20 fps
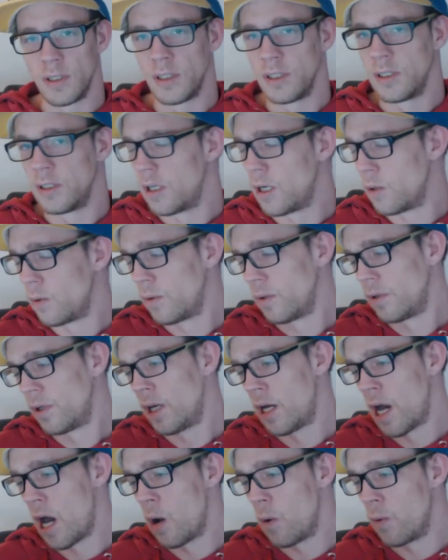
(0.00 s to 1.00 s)
you know,
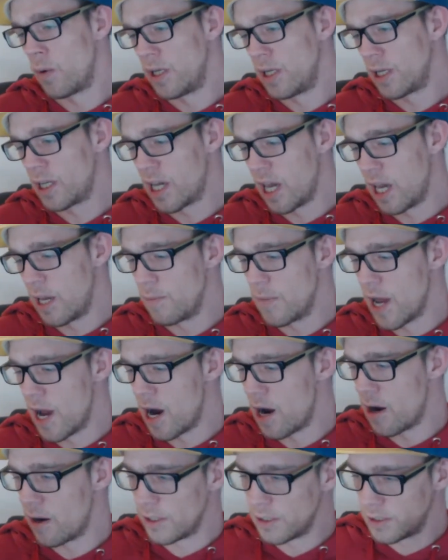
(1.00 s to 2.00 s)
how he came
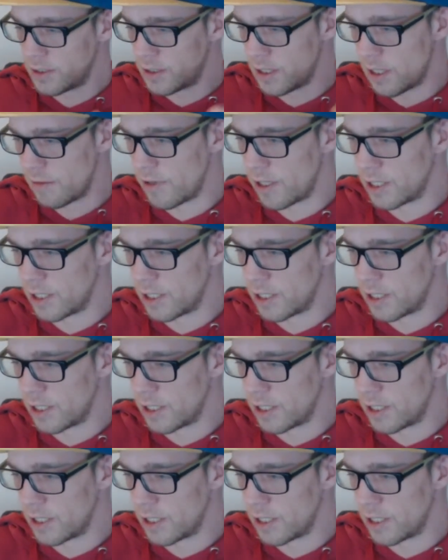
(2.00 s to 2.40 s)
there and stuff